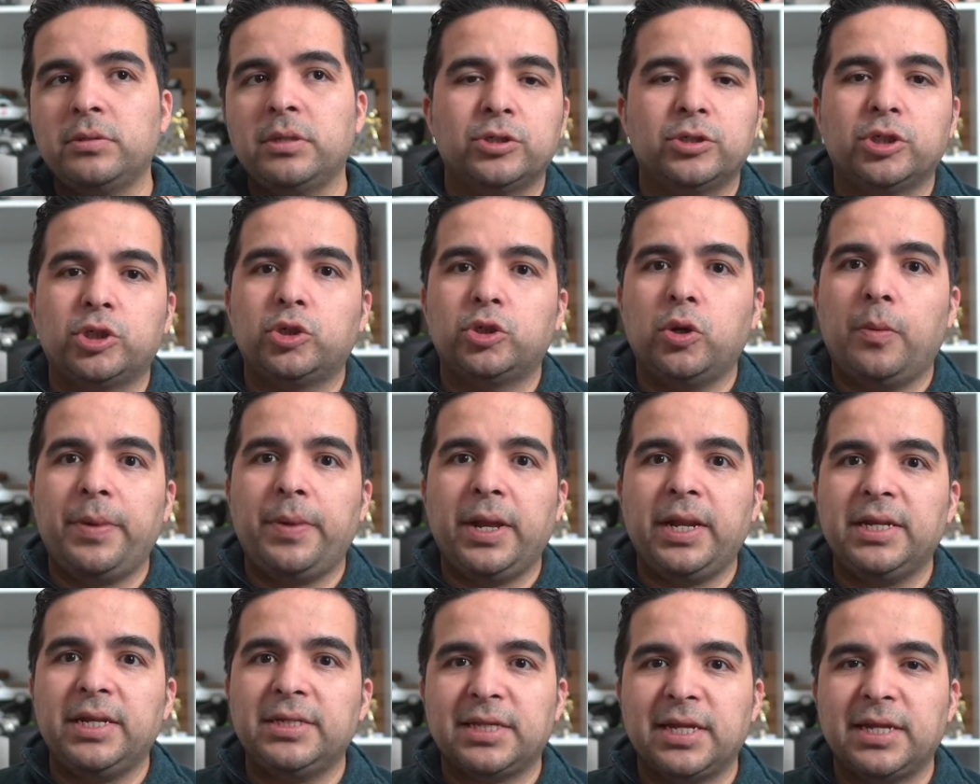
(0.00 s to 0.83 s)
There's so
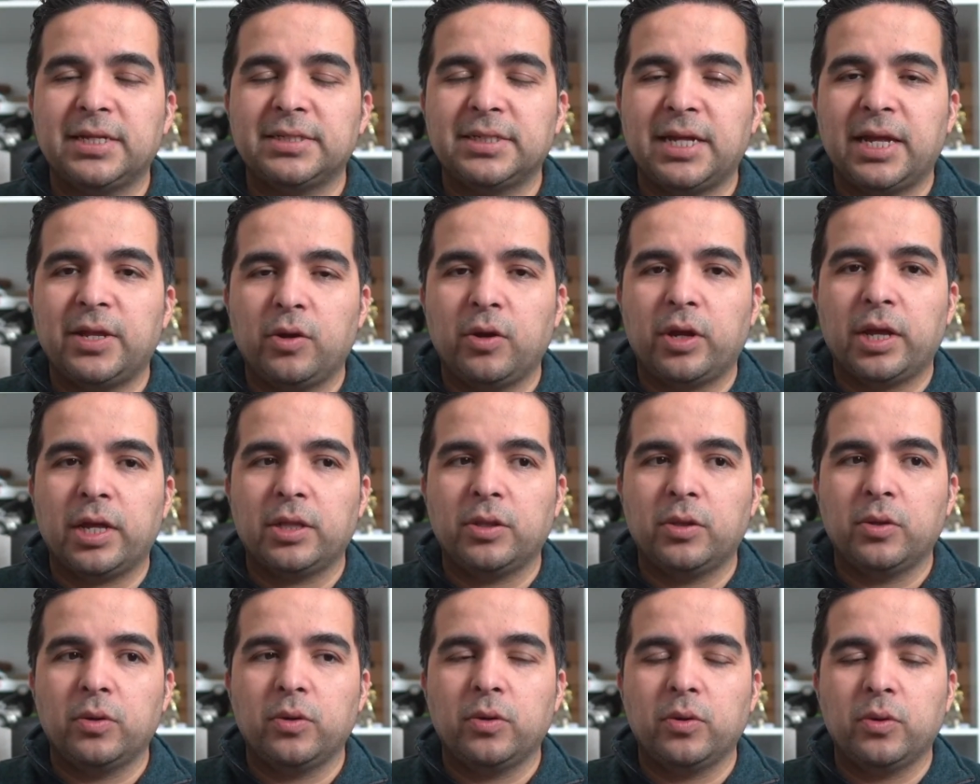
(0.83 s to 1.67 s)
many things that you
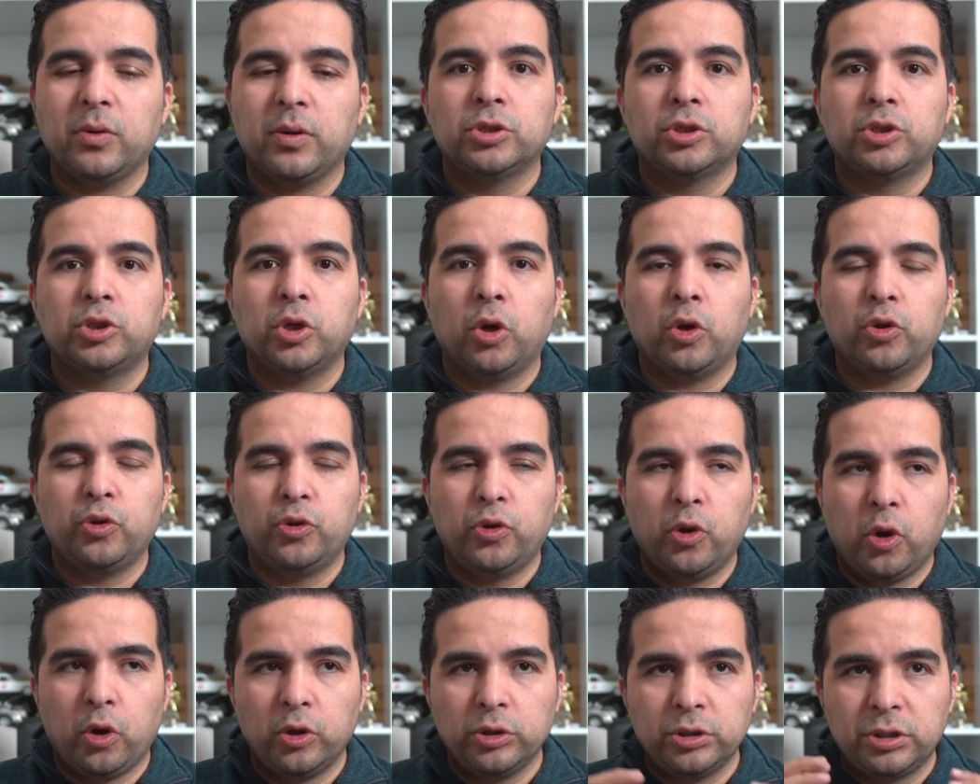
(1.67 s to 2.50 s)
can do, so
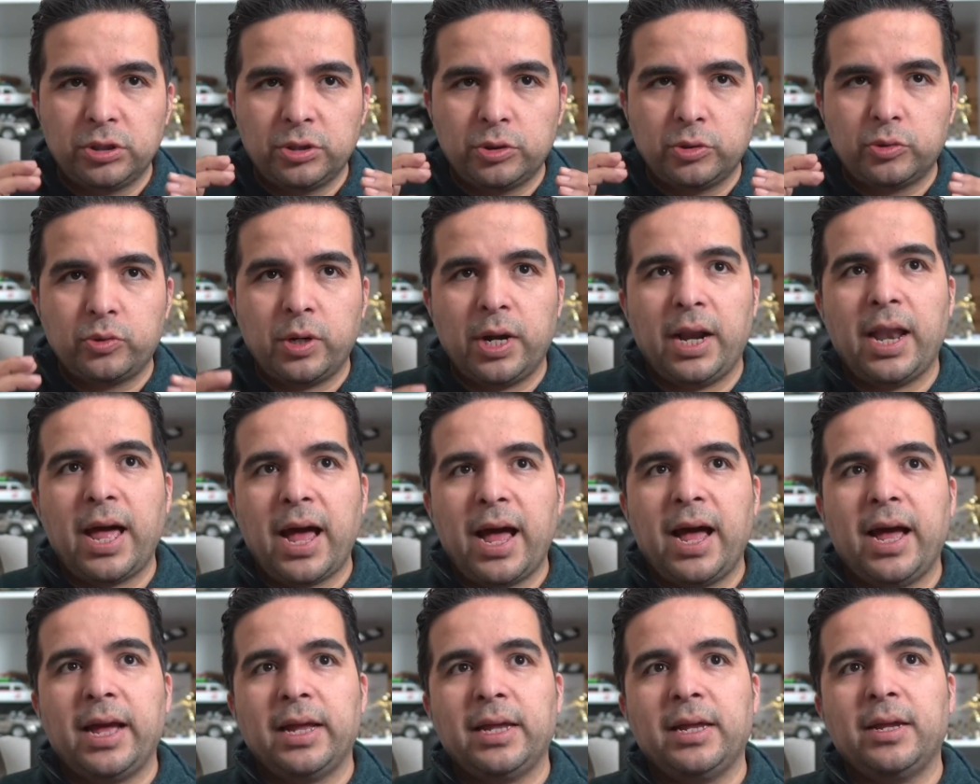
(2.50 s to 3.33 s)
don't
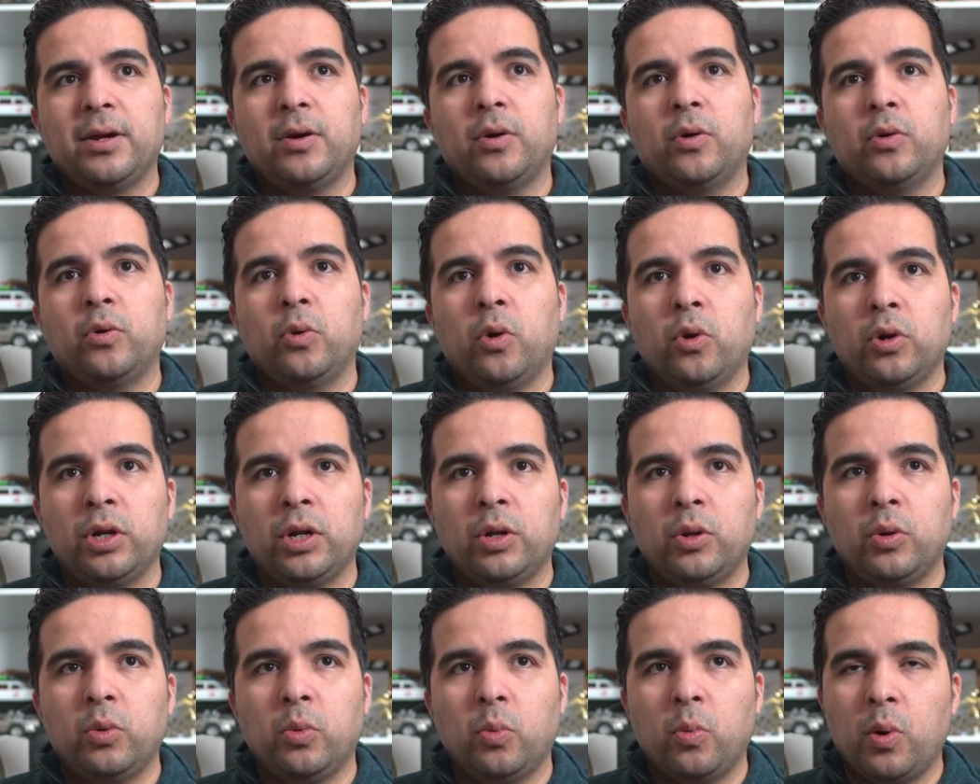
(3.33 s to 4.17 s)
rely on
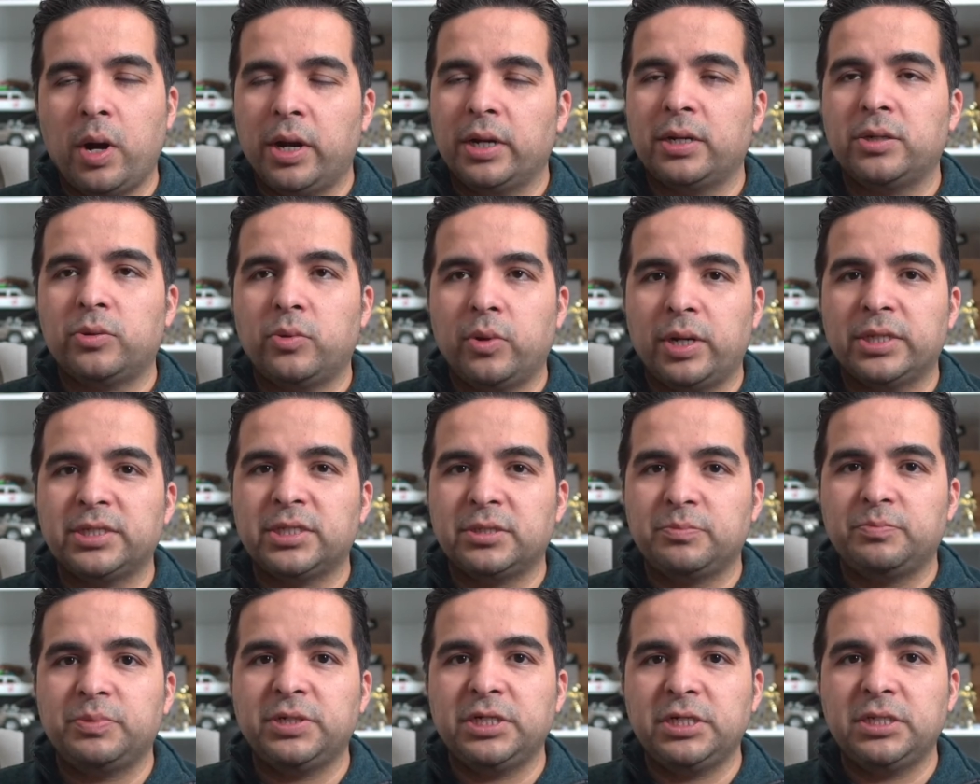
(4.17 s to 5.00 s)
only one
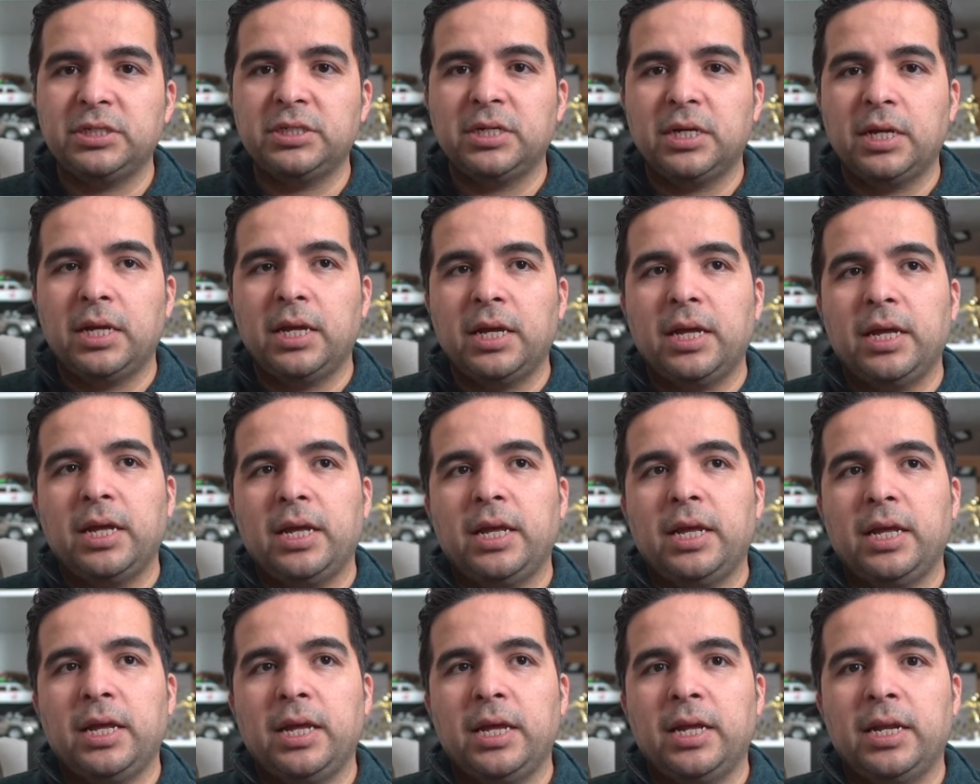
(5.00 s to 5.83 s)
recipe,
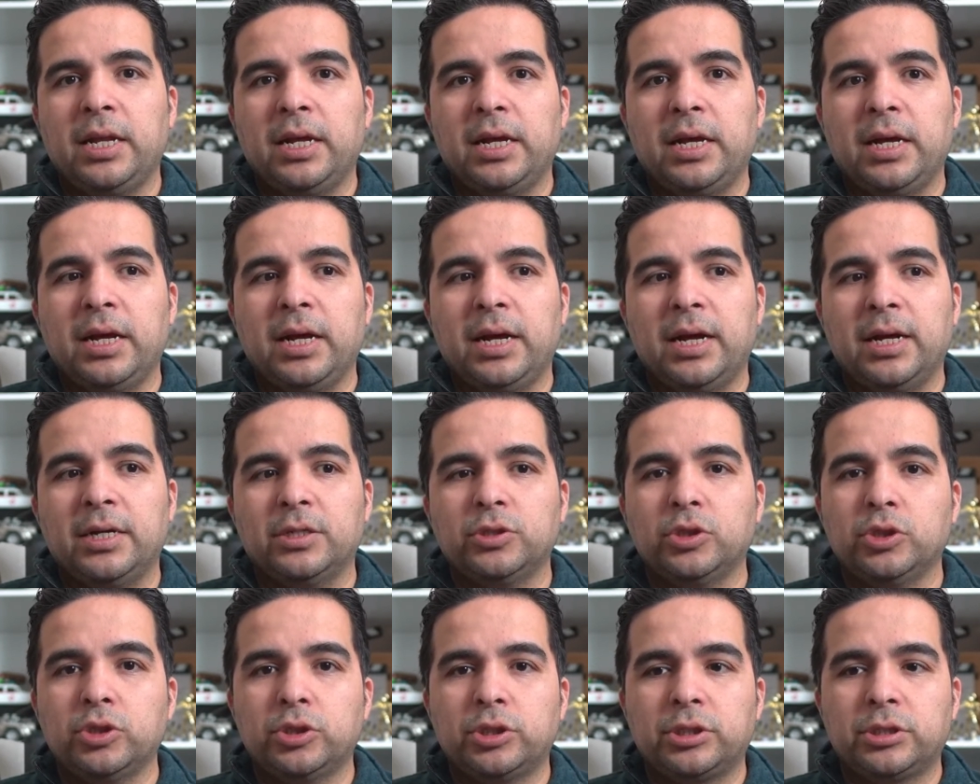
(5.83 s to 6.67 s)
and
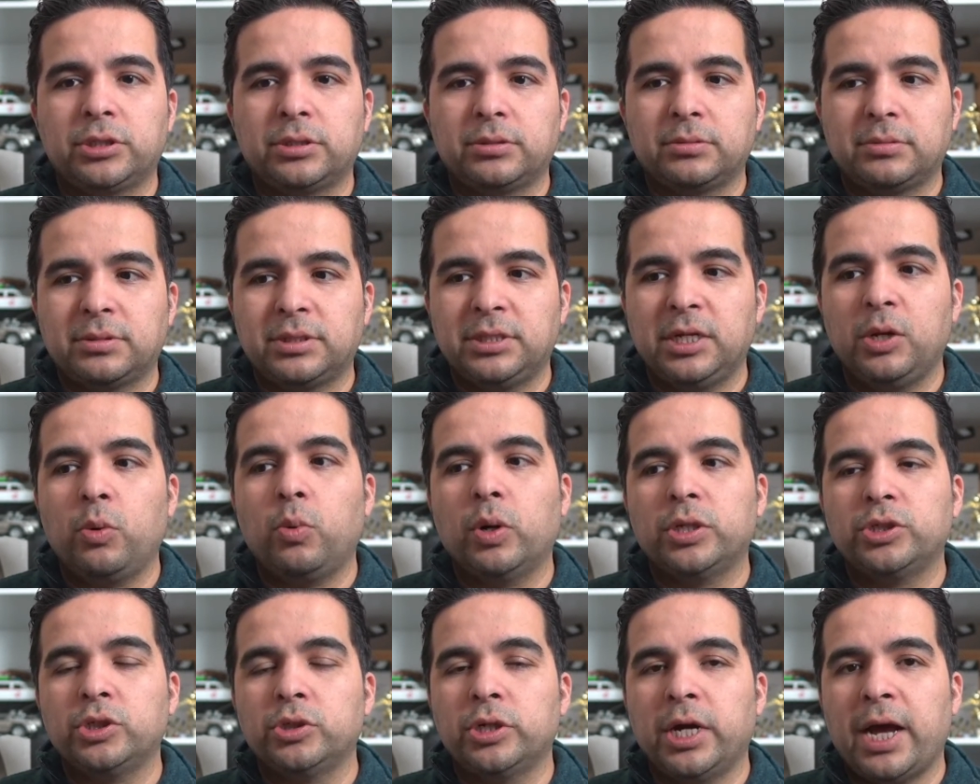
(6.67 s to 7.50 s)
just see
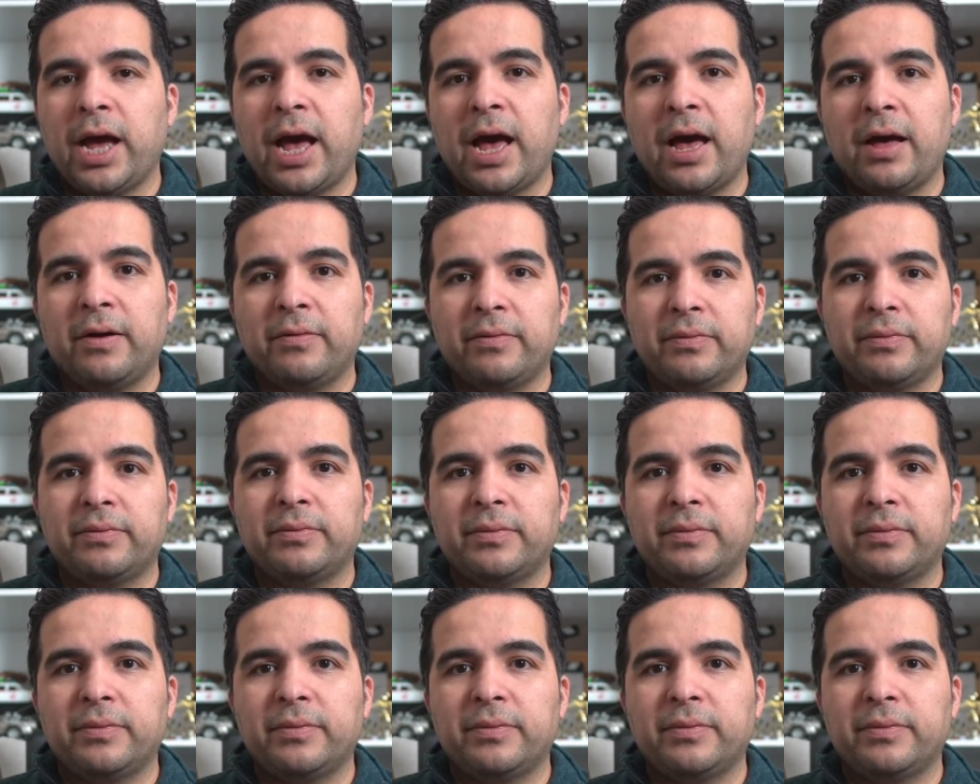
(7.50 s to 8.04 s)
what you have.